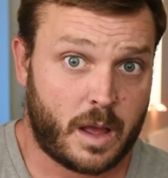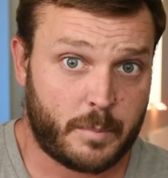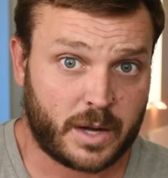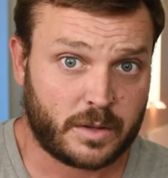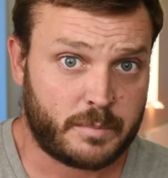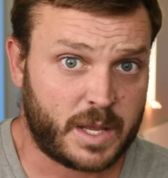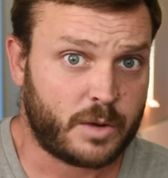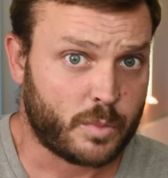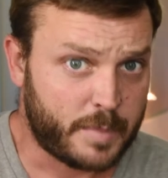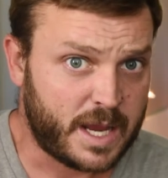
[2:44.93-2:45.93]
apparently I'm
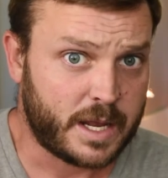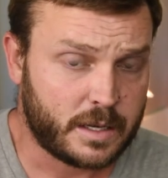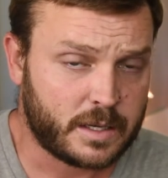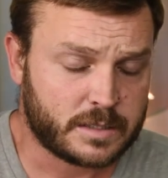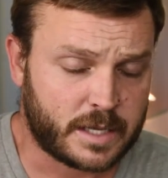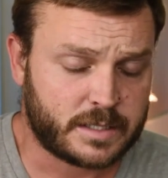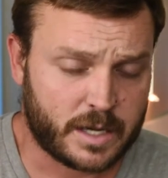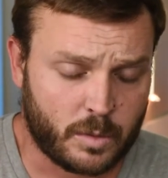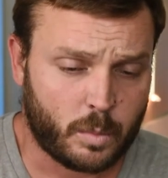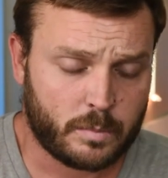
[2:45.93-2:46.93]
getting repeated, because I said
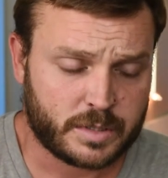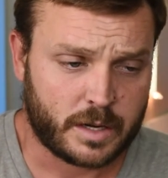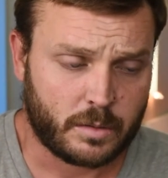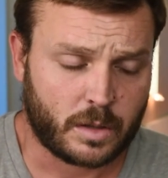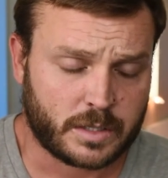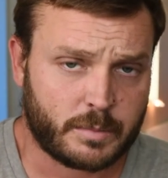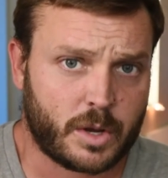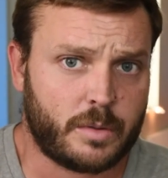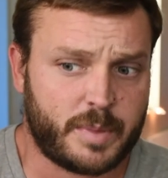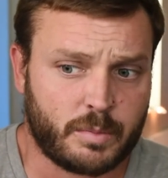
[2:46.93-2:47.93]
it a long time
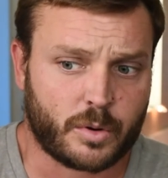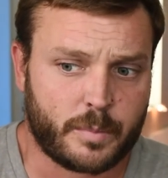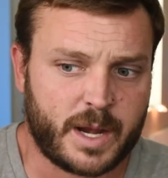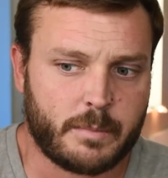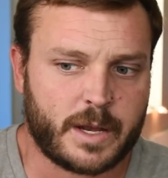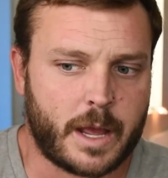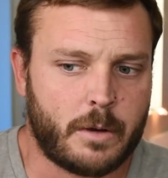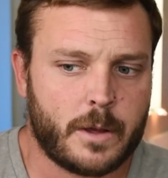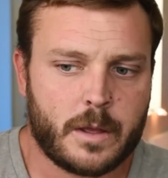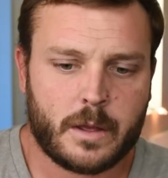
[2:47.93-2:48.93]
ago and people are repeating me
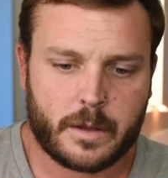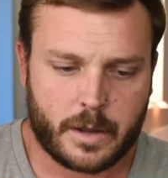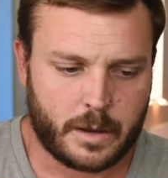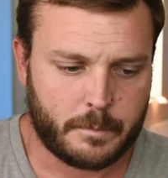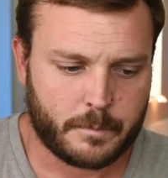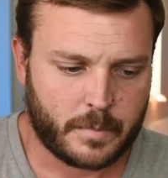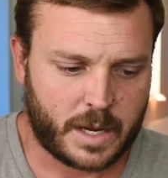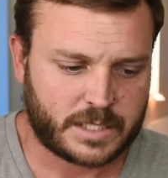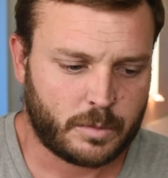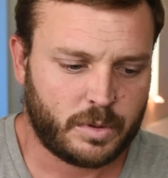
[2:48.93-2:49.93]
now.
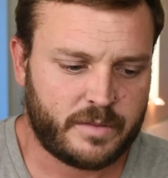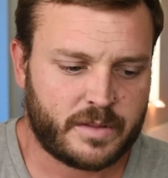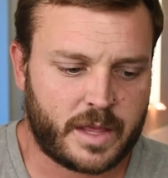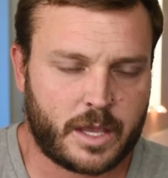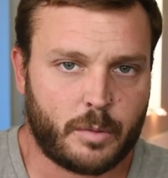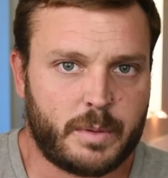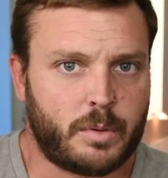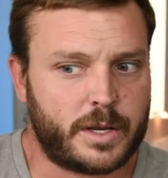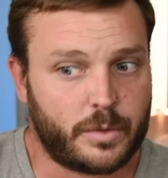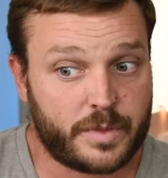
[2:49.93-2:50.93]
I still believe that they kill
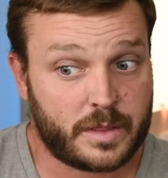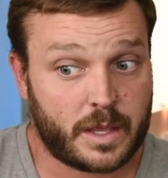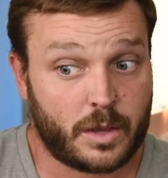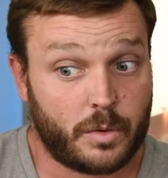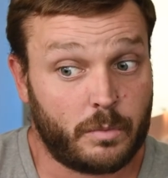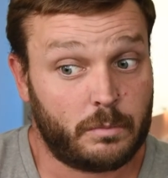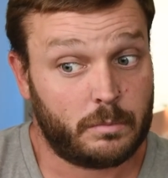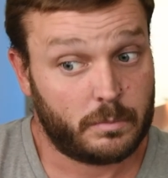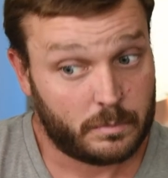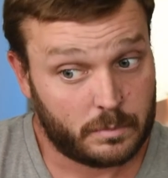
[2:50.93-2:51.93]
people. I don't think they kill
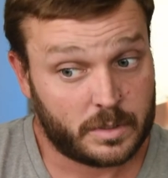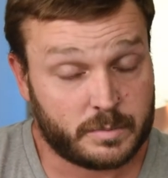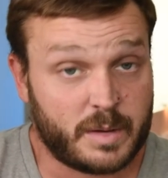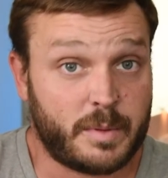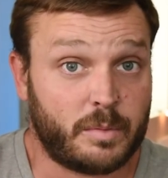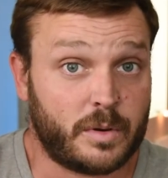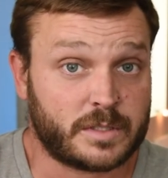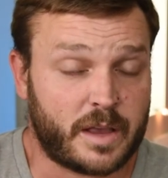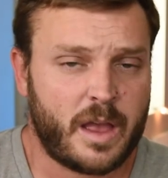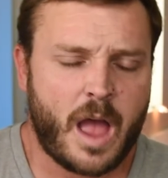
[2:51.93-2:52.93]
as many people
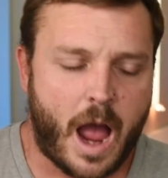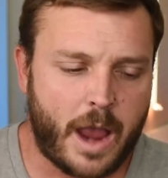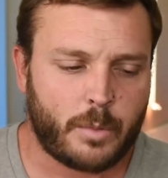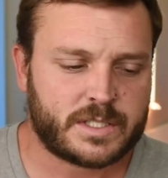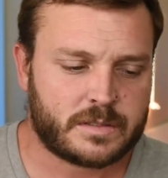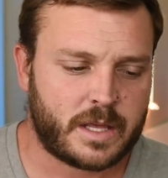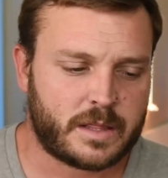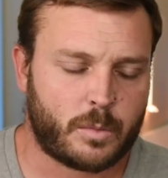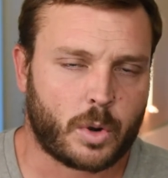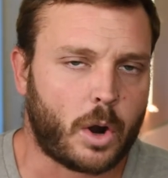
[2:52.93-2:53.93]
as I always
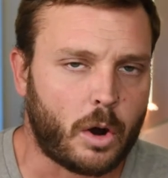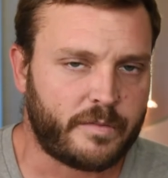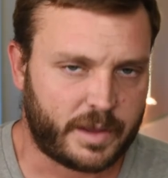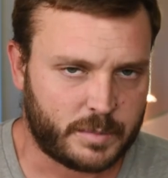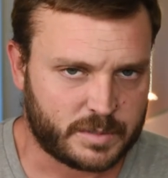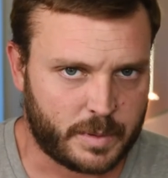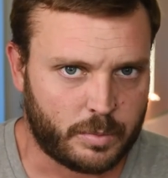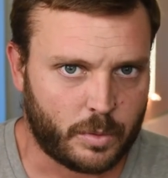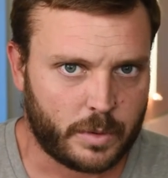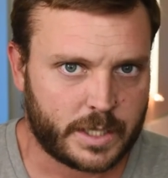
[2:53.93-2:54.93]
think that we're all famous
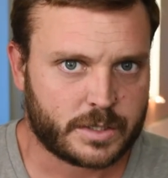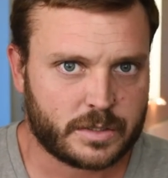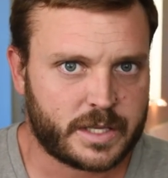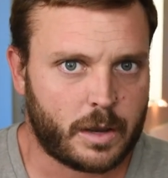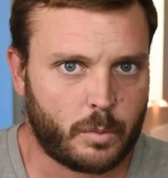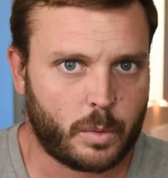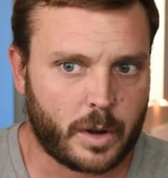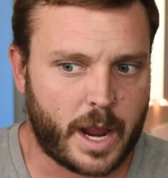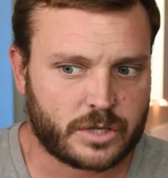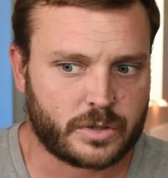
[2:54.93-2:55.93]
people, and it turns out
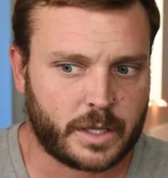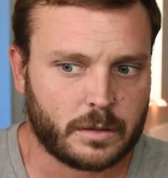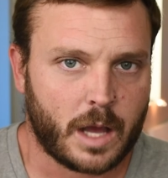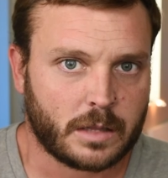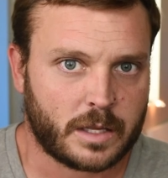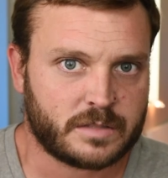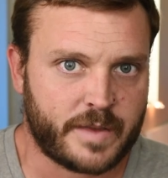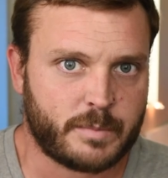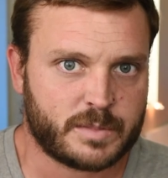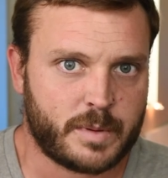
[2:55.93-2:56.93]
we're actually a lot less
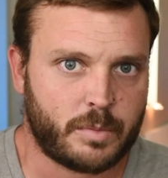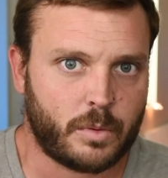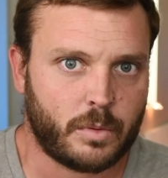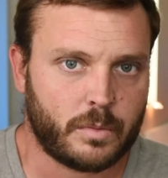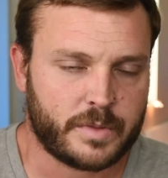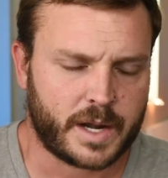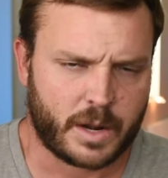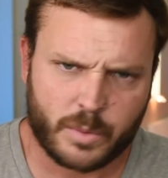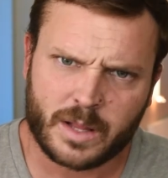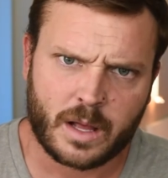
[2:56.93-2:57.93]
famous people than I
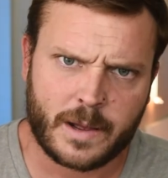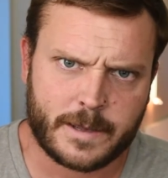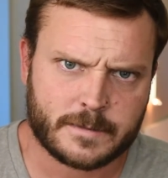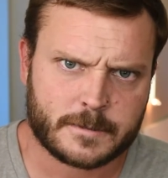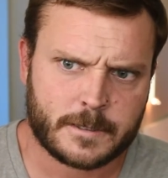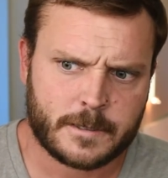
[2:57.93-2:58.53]
realize.